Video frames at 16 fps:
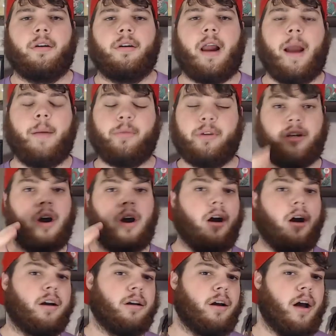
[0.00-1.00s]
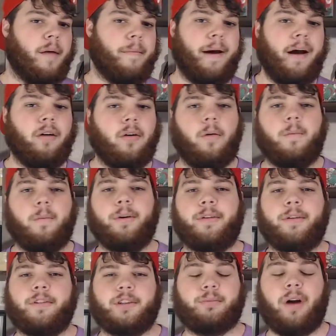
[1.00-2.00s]
I'm going to talk about Goldberg
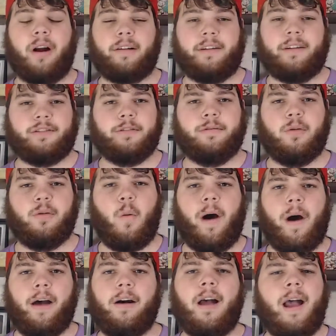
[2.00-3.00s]
versus Brock Lesnar for a while.